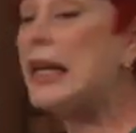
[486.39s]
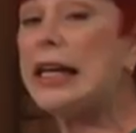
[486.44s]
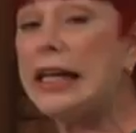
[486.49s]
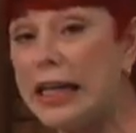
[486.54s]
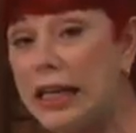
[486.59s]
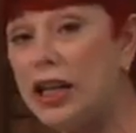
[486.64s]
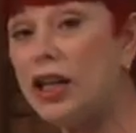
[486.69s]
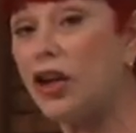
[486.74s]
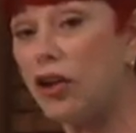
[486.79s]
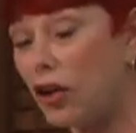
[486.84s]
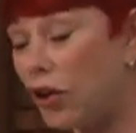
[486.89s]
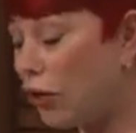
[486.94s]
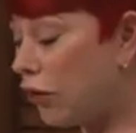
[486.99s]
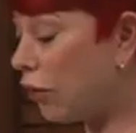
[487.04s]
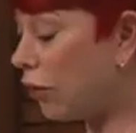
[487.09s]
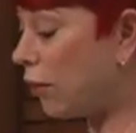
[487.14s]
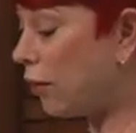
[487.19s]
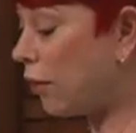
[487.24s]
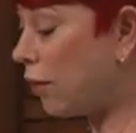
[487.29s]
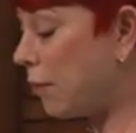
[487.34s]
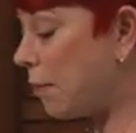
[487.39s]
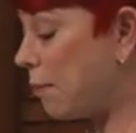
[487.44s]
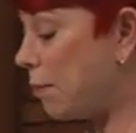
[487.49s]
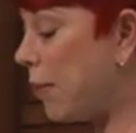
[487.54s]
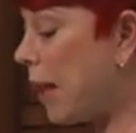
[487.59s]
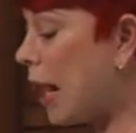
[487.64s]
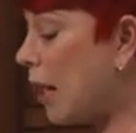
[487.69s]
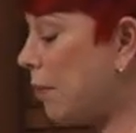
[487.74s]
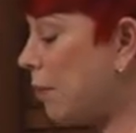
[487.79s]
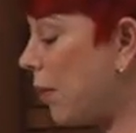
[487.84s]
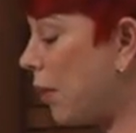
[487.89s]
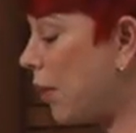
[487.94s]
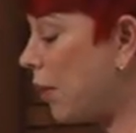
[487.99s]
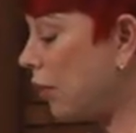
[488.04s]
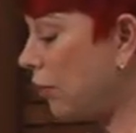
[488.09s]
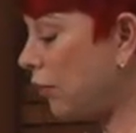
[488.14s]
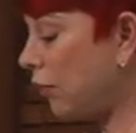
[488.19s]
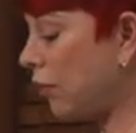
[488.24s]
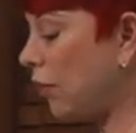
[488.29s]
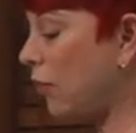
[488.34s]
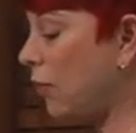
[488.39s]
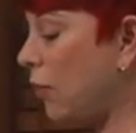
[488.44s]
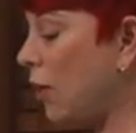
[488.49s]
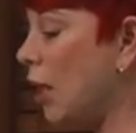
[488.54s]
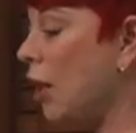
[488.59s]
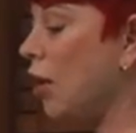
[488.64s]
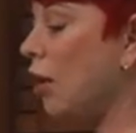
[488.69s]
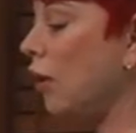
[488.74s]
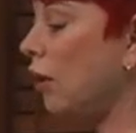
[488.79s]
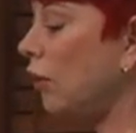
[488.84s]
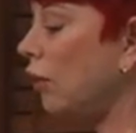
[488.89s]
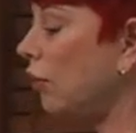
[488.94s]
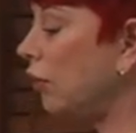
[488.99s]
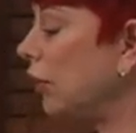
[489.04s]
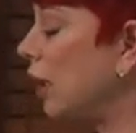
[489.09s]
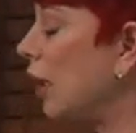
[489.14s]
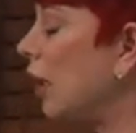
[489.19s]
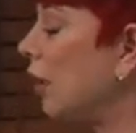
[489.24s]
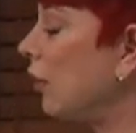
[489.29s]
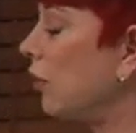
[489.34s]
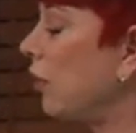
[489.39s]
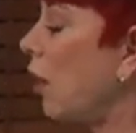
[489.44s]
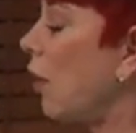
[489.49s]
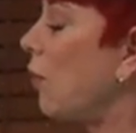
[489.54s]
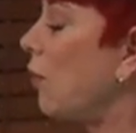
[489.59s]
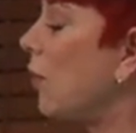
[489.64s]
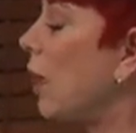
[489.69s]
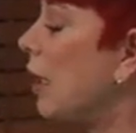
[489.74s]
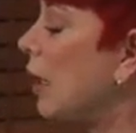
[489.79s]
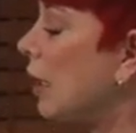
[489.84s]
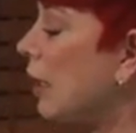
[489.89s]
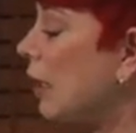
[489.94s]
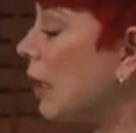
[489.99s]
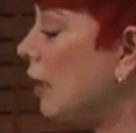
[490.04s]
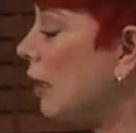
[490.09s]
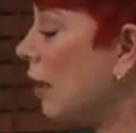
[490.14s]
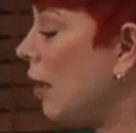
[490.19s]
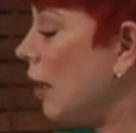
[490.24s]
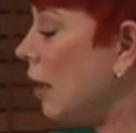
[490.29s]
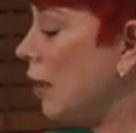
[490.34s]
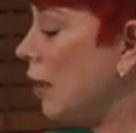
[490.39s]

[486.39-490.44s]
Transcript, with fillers: in her back bar. So her skin is already